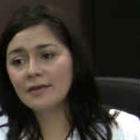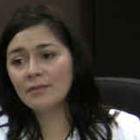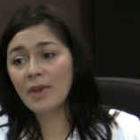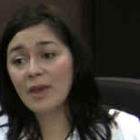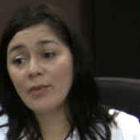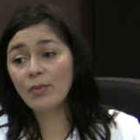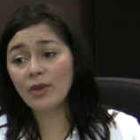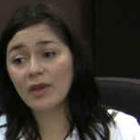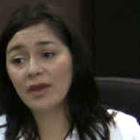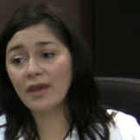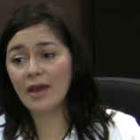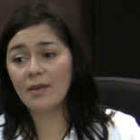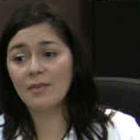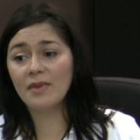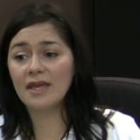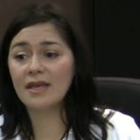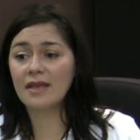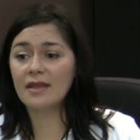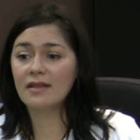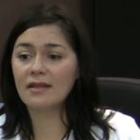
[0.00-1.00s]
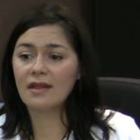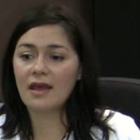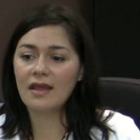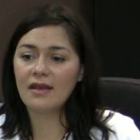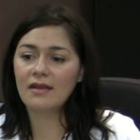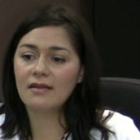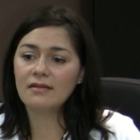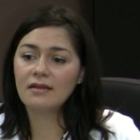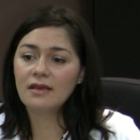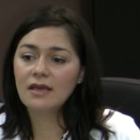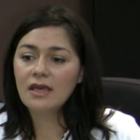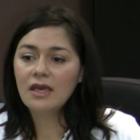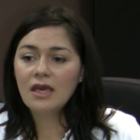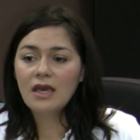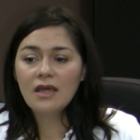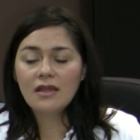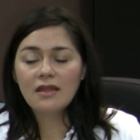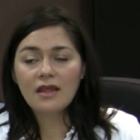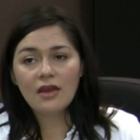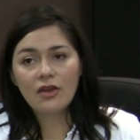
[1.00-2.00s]
People can come in and
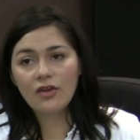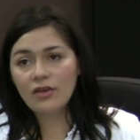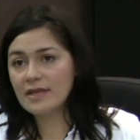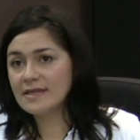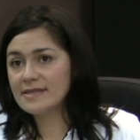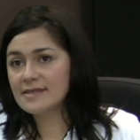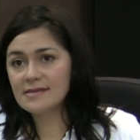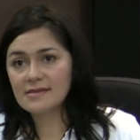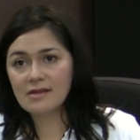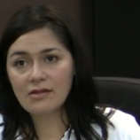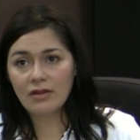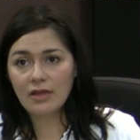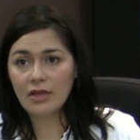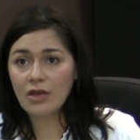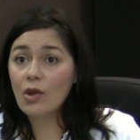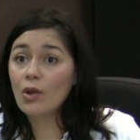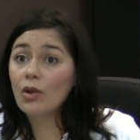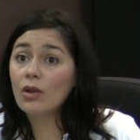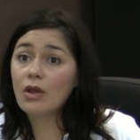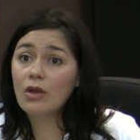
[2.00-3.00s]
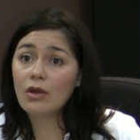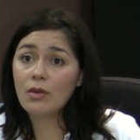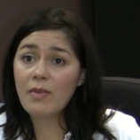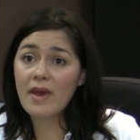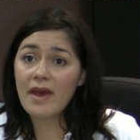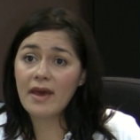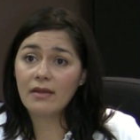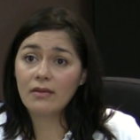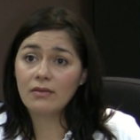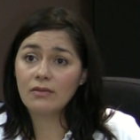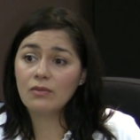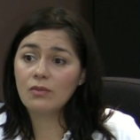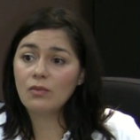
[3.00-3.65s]
they don't necessarily know a lot about